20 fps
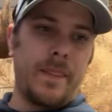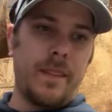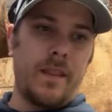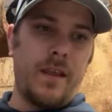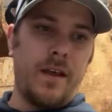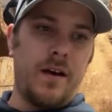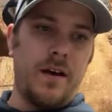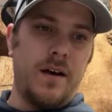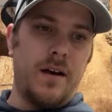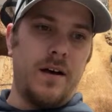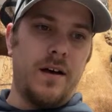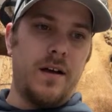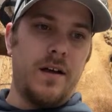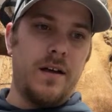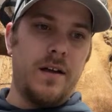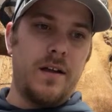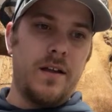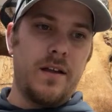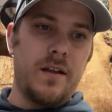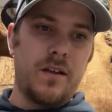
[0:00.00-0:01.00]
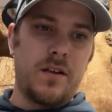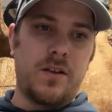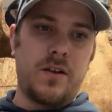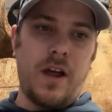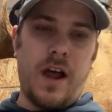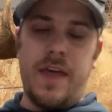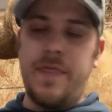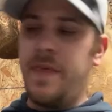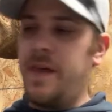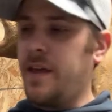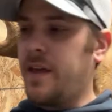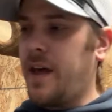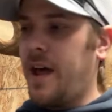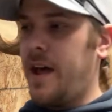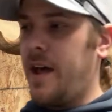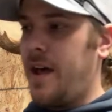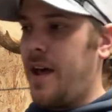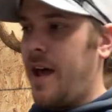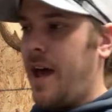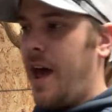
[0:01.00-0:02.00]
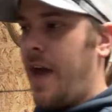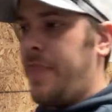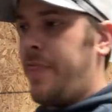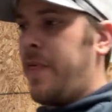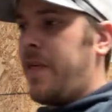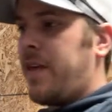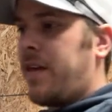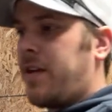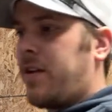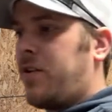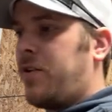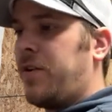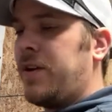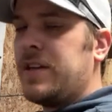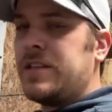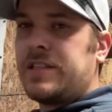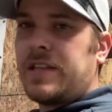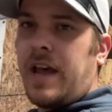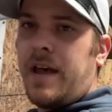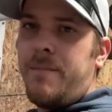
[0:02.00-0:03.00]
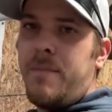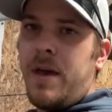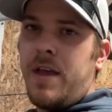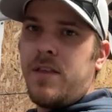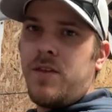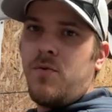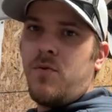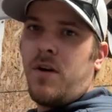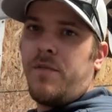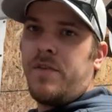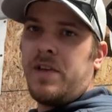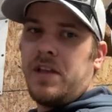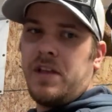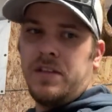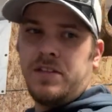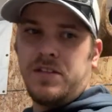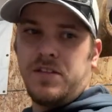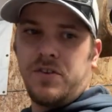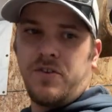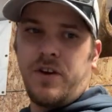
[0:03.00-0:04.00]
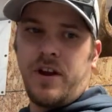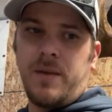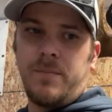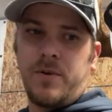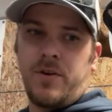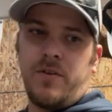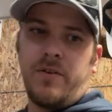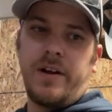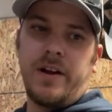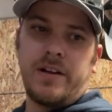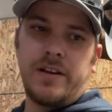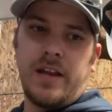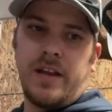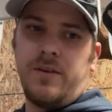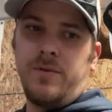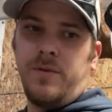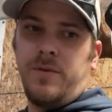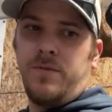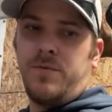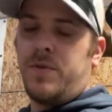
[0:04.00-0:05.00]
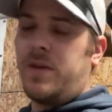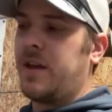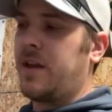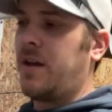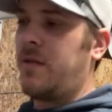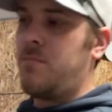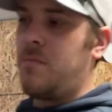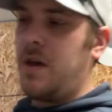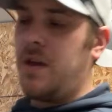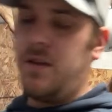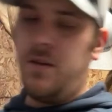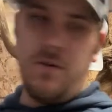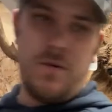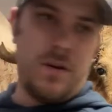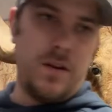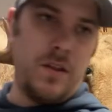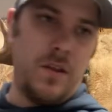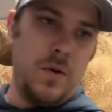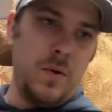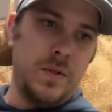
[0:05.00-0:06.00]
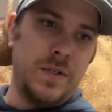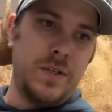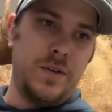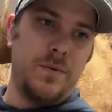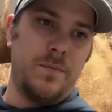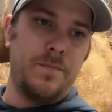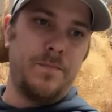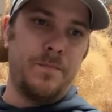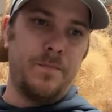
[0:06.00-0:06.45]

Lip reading: I think Chris, I met you off of Instagram, correct? I don't even think I met you on YouTube.